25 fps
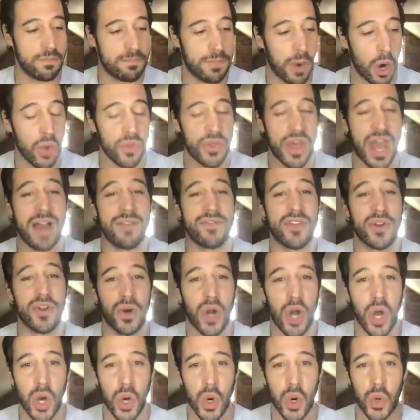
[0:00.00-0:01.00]
both have their
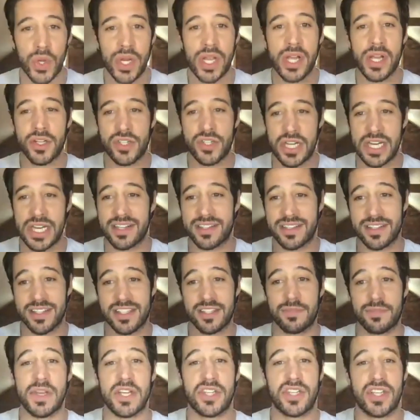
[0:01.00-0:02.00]
own genus and
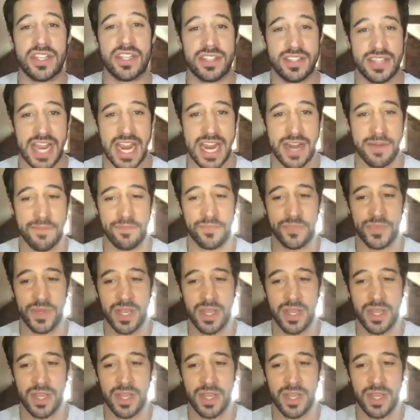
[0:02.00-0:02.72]
species name.